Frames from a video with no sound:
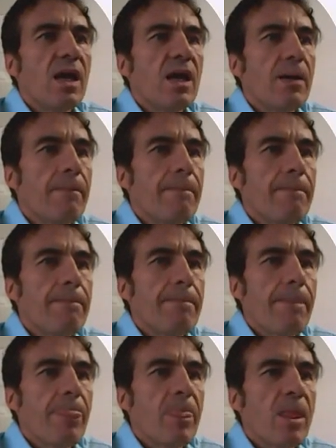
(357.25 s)

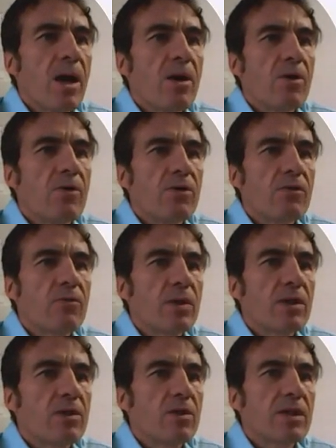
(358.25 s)
Now, if
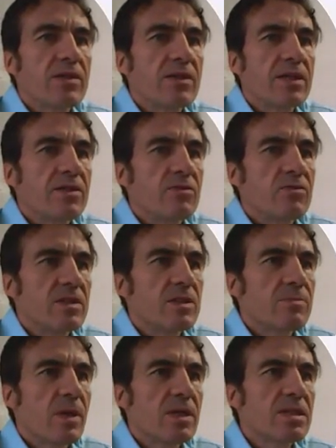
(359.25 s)
we look at the
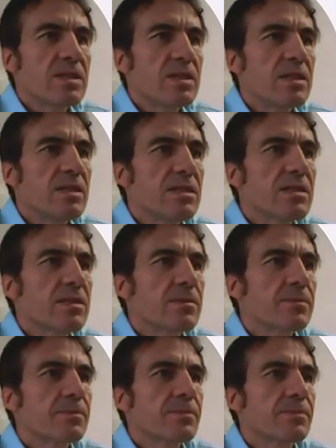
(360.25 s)

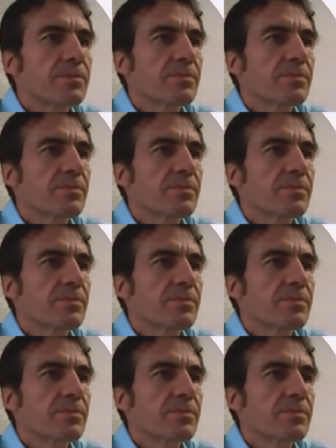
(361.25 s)
responses,